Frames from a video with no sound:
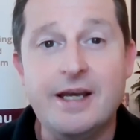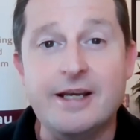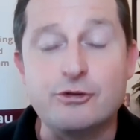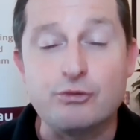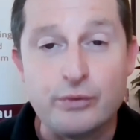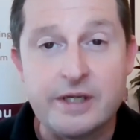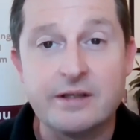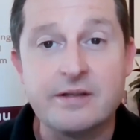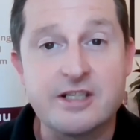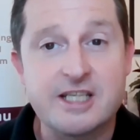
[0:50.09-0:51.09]
it's
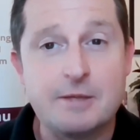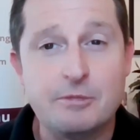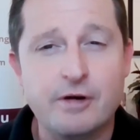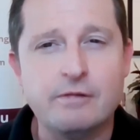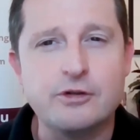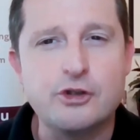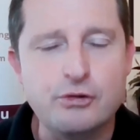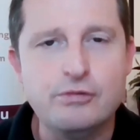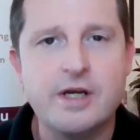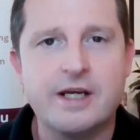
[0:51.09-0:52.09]
really the sum of over
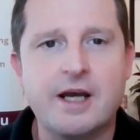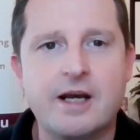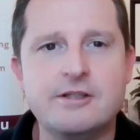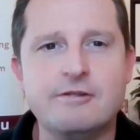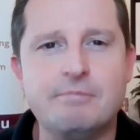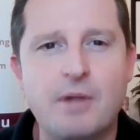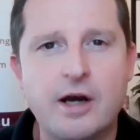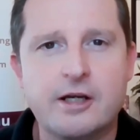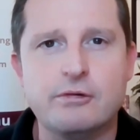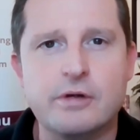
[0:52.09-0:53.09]
two decades of
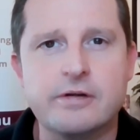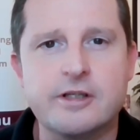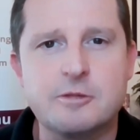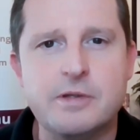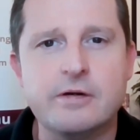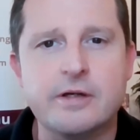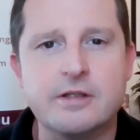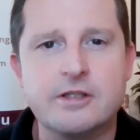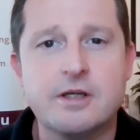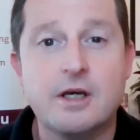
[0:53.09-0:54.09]
my career
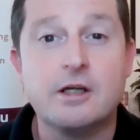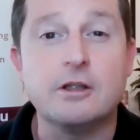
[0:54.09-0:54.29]
experience,